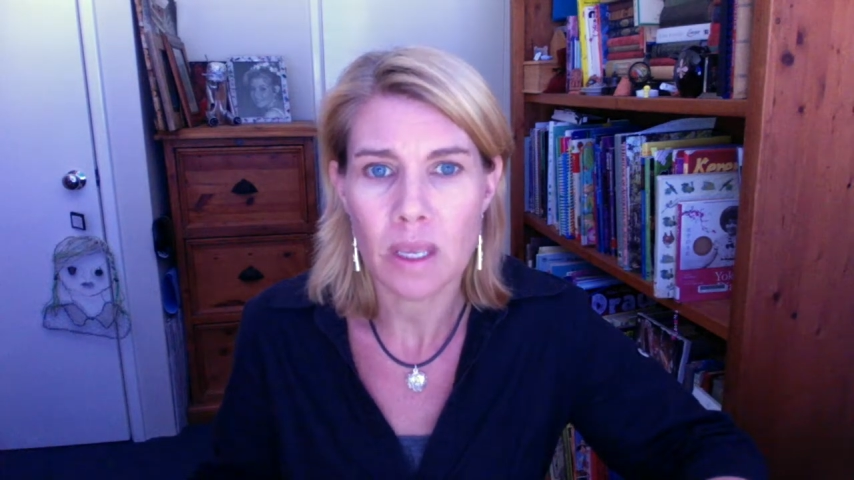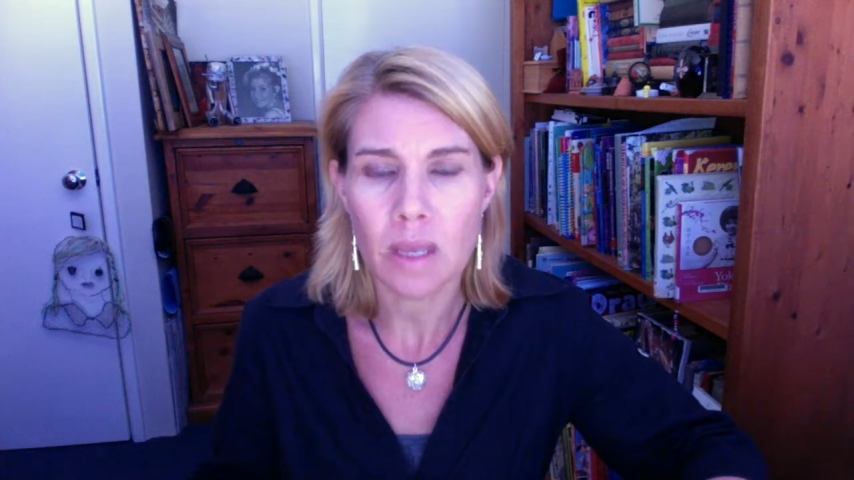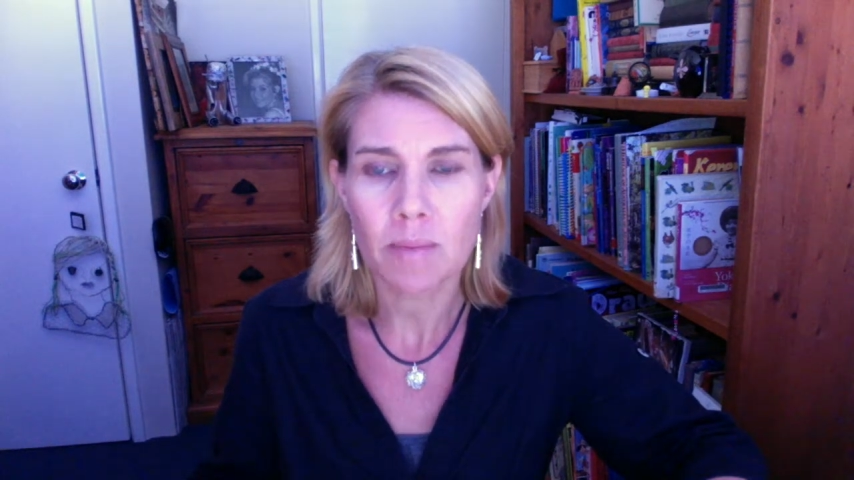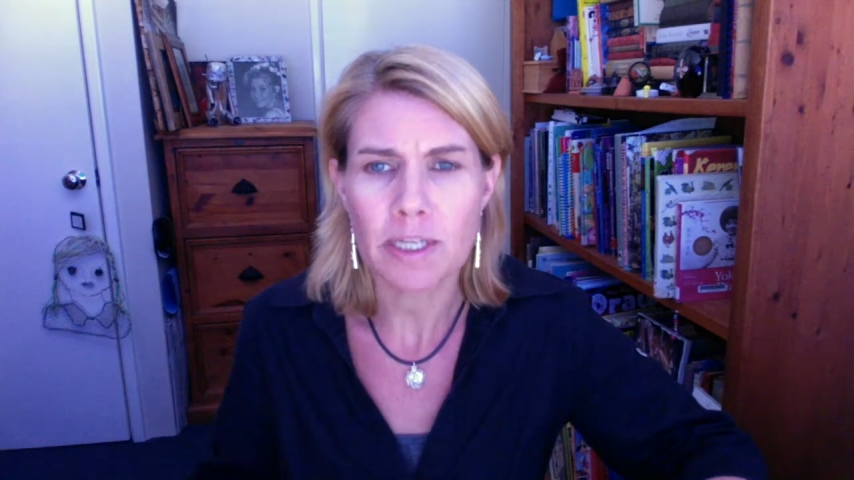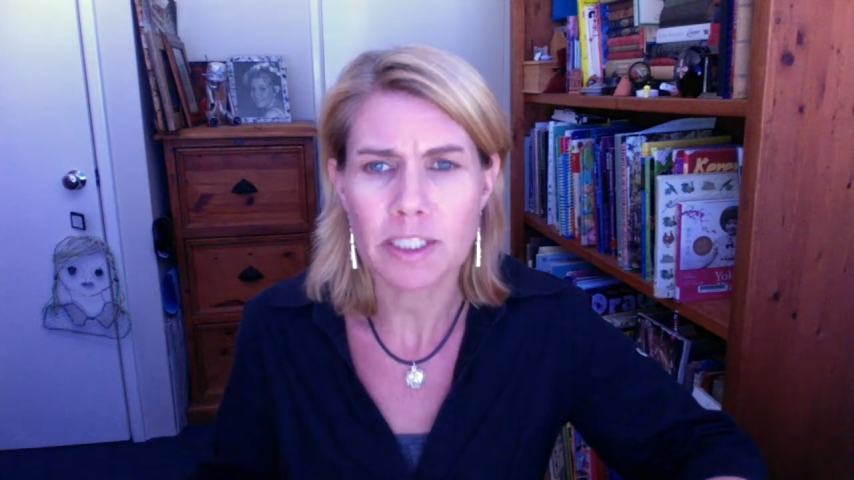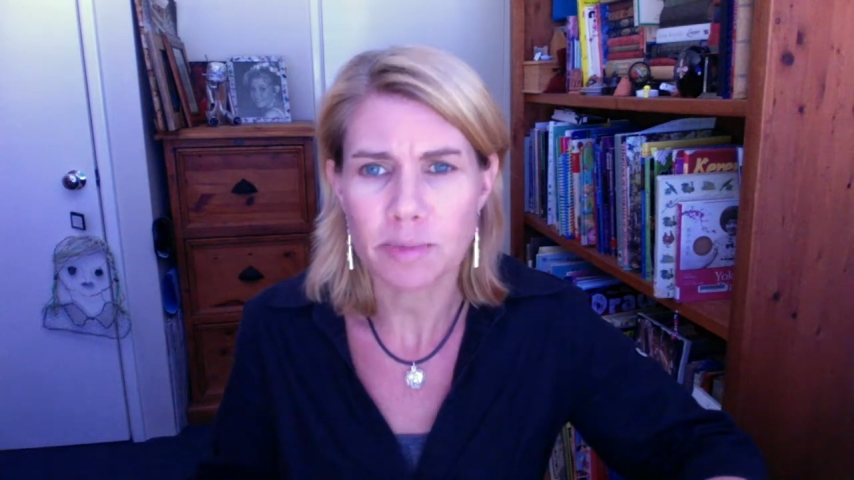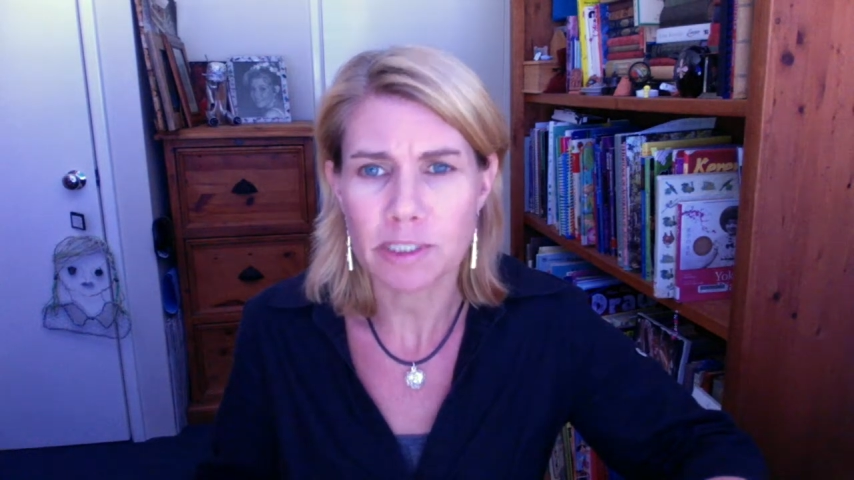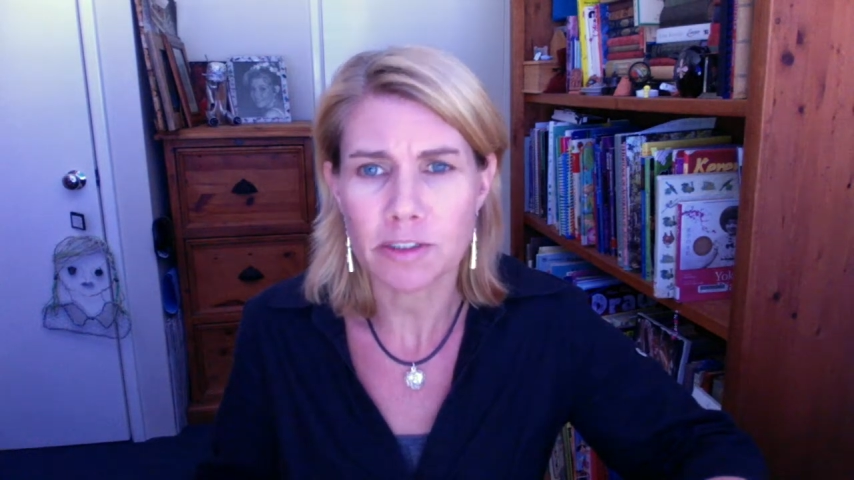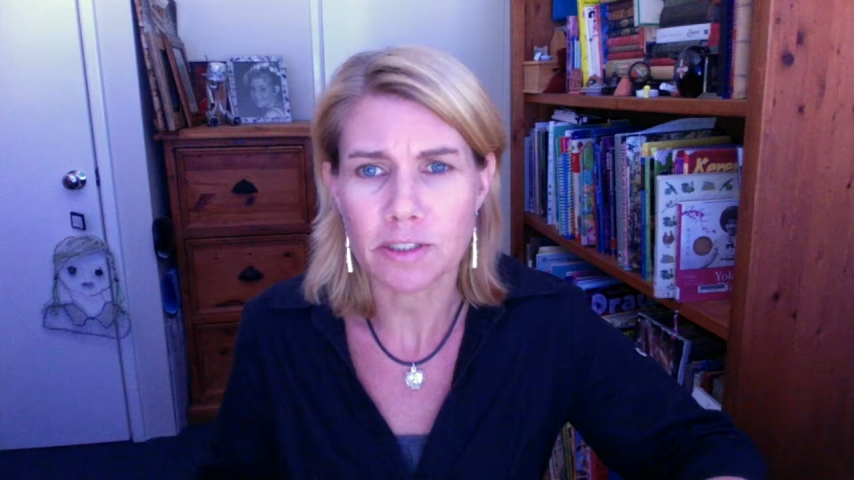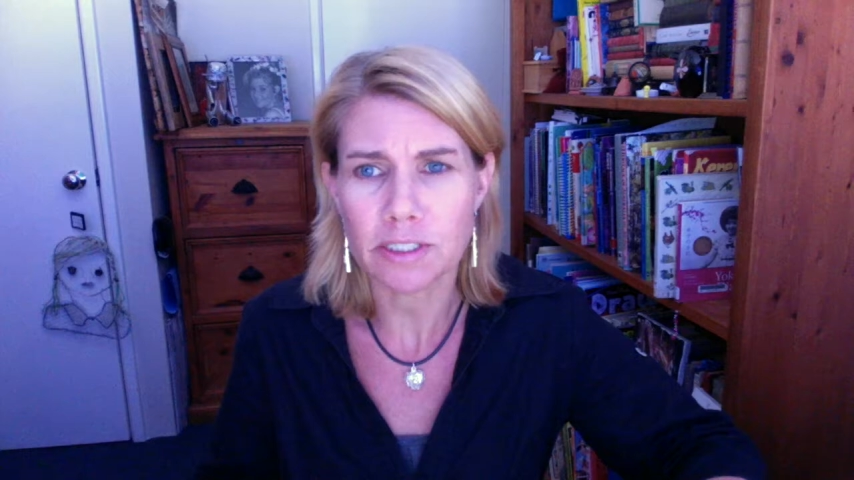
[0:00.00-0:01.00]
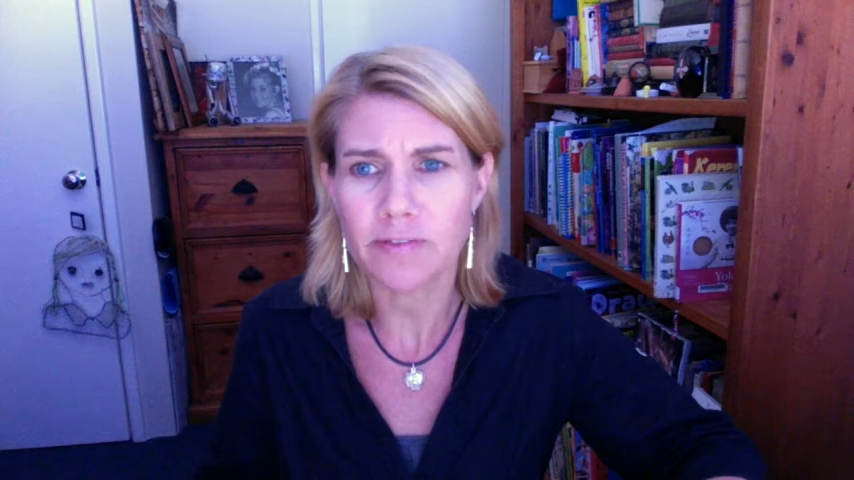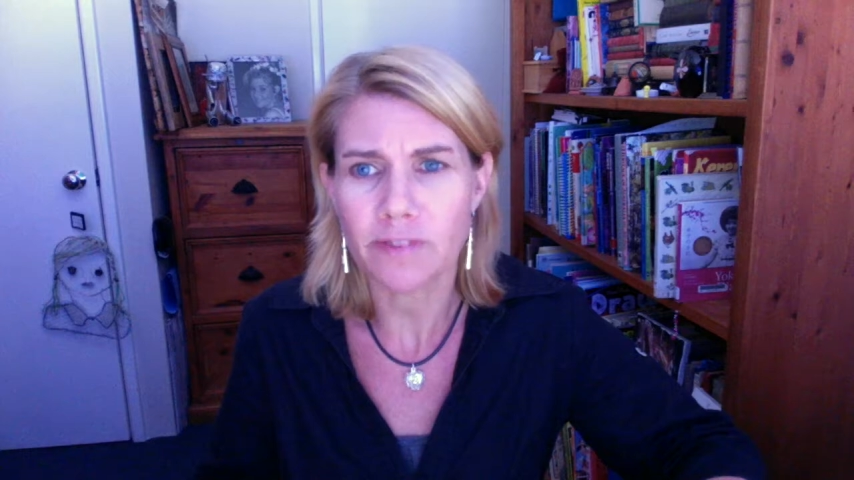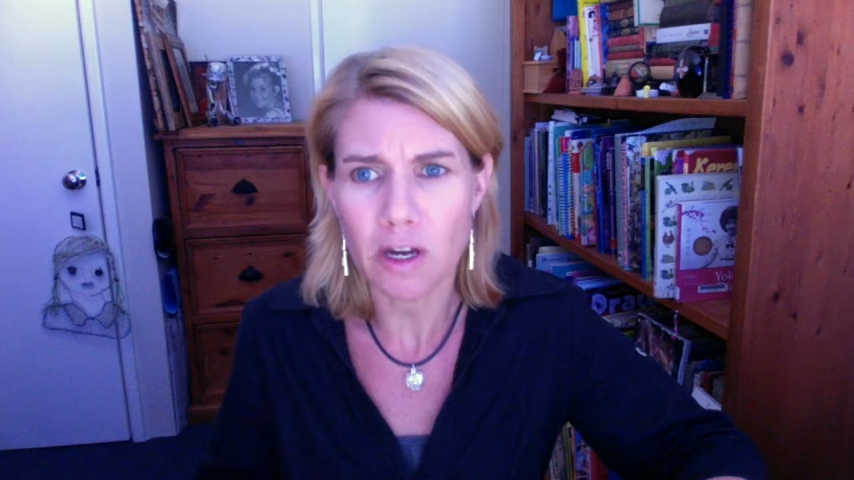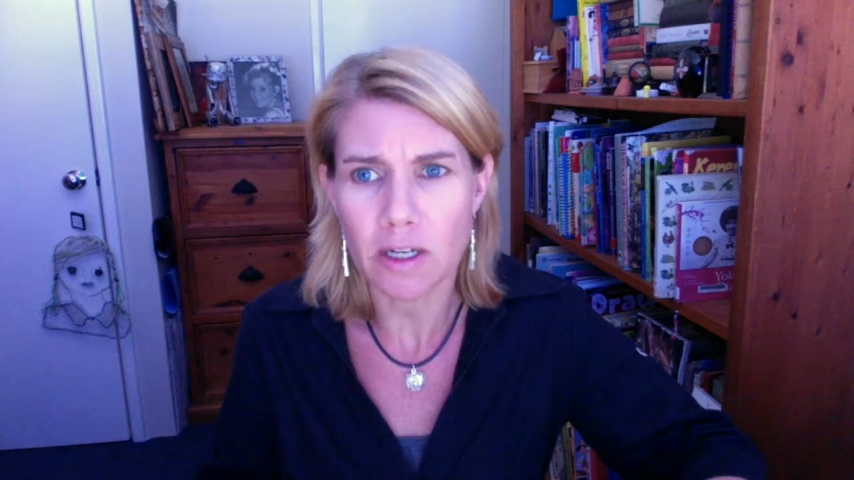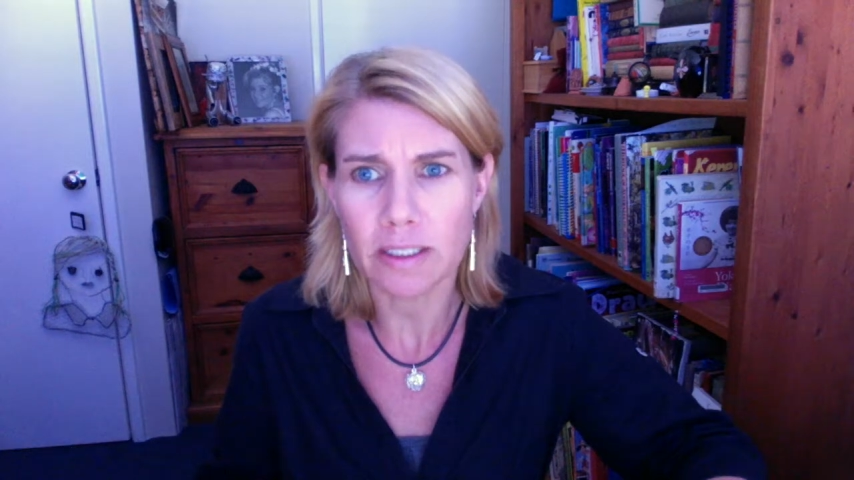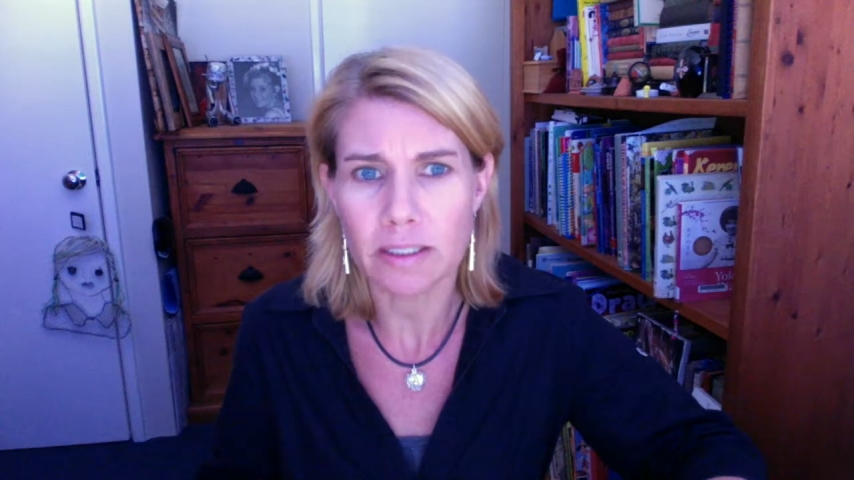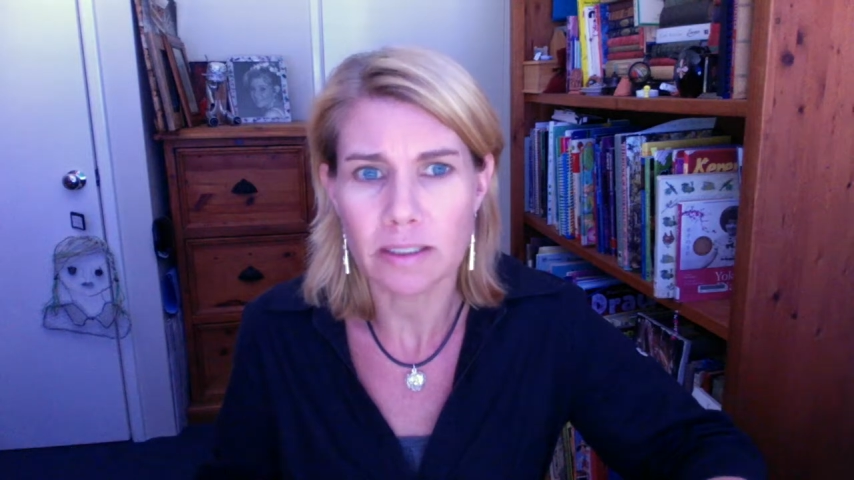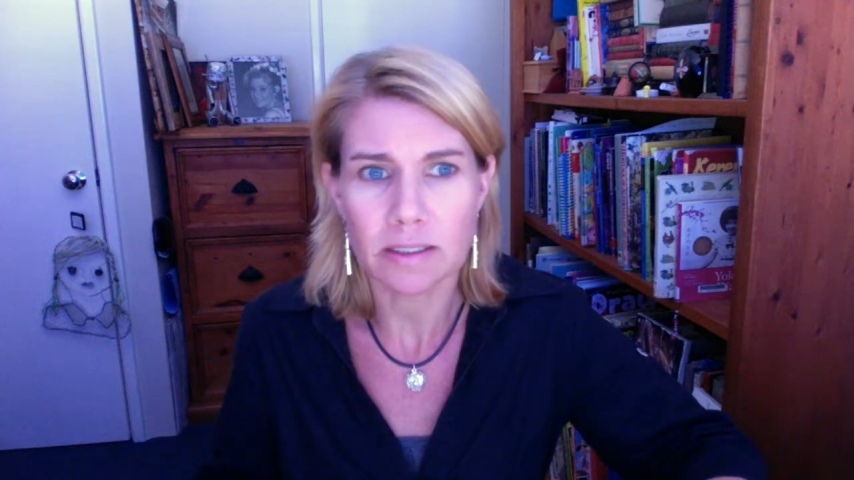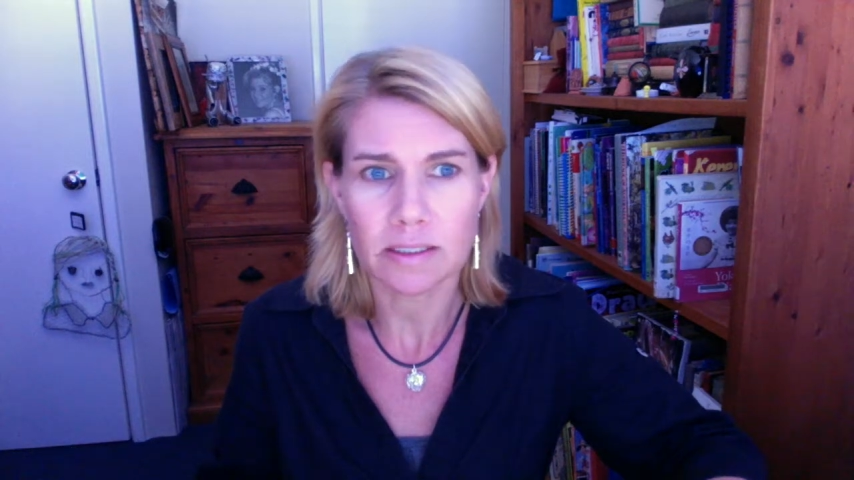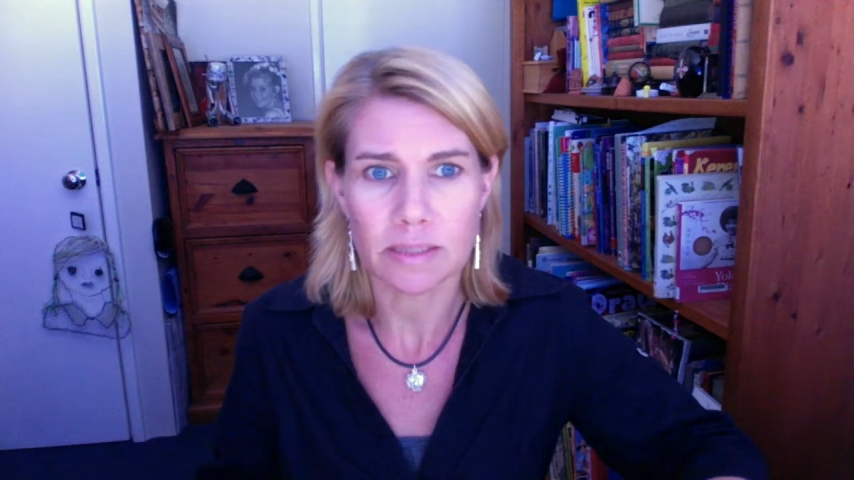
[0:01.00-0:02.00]
"Major Prescott is fine,"
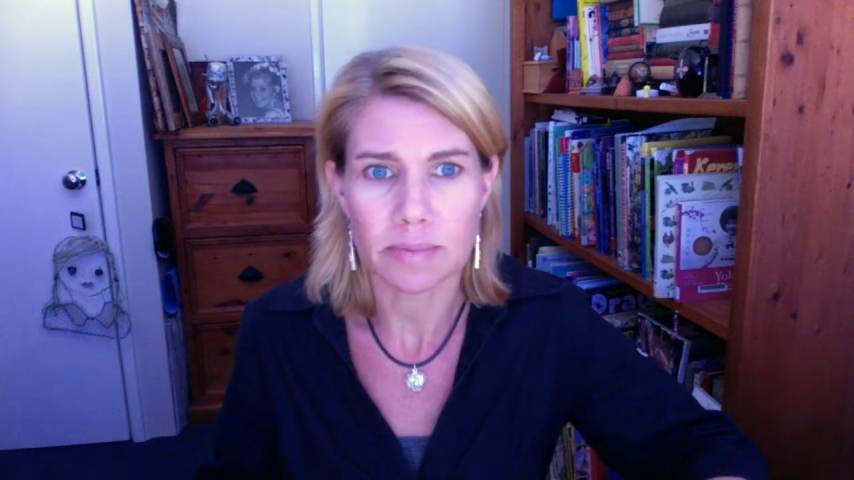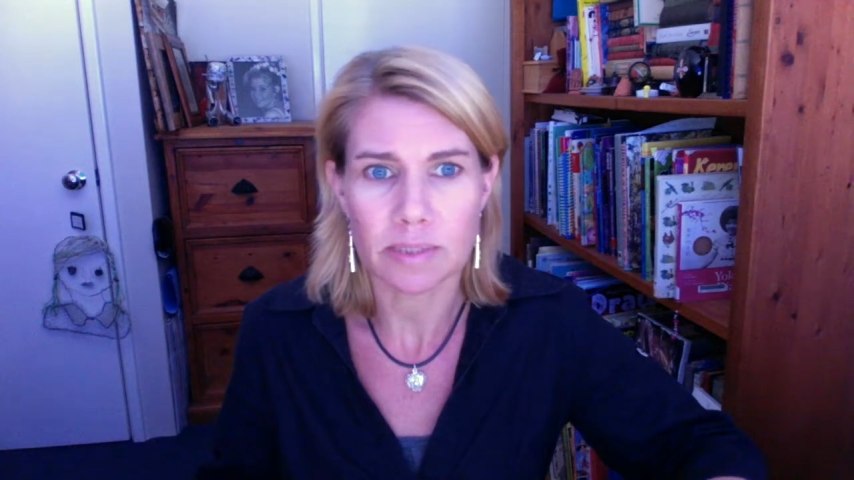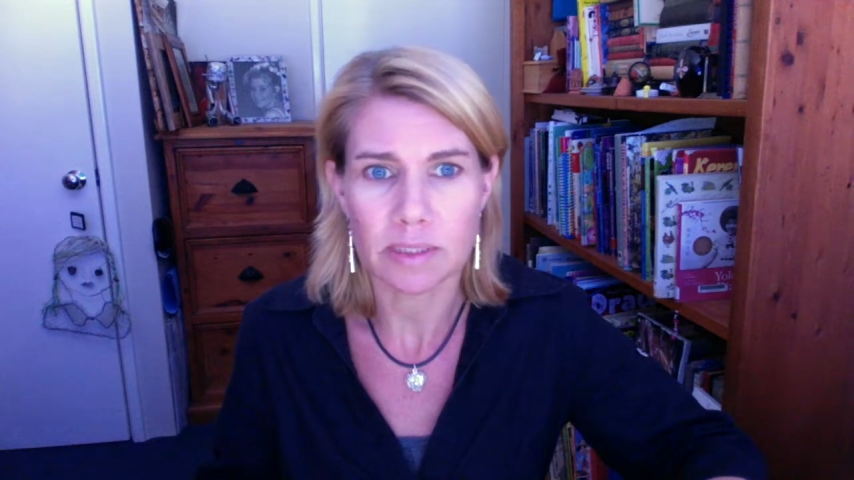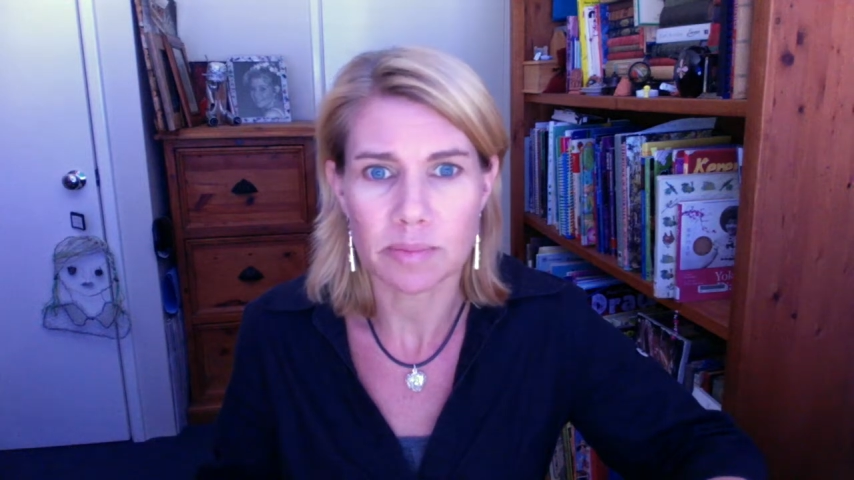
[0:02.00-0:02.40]
said Mrs.